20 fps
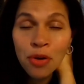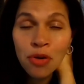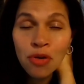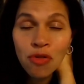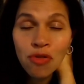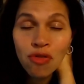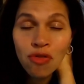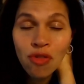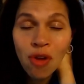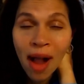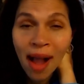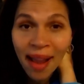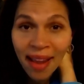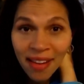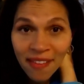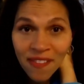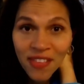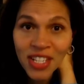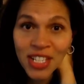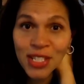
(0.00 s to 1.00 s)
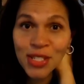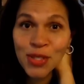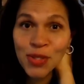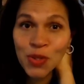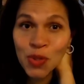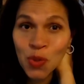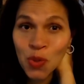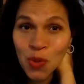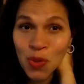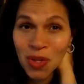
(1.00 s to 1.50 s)
private
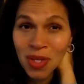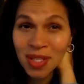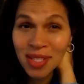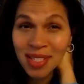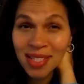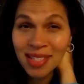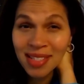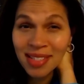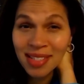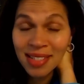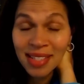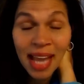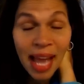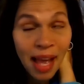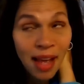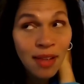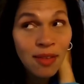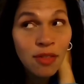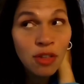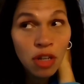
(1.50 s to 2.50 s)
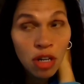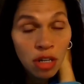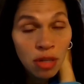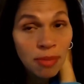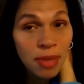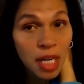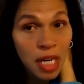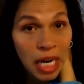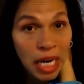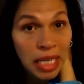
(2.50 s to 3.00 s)
schools, yeah, you
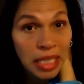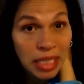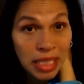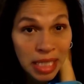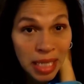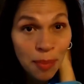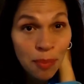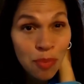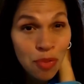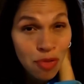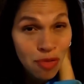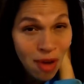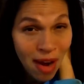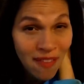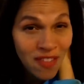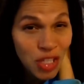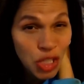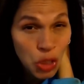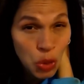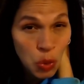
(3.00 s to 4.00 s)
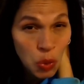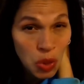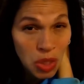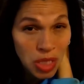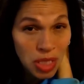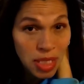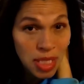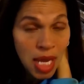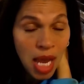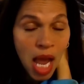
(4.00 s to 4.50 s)
heard me correctly, private
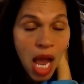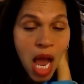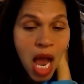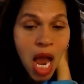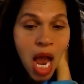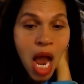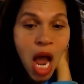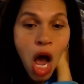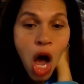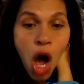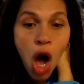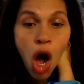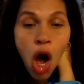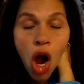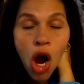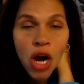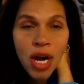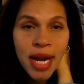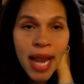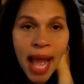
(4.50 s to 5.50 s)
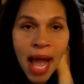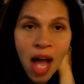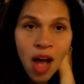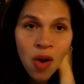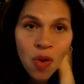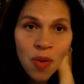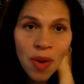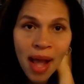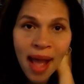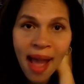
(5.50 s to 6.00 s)
schools are
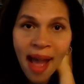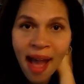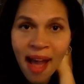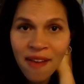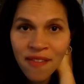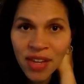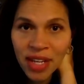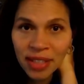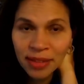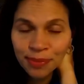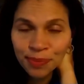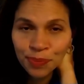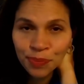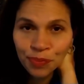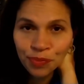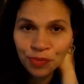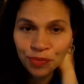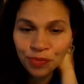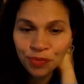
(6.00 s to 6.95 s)
now having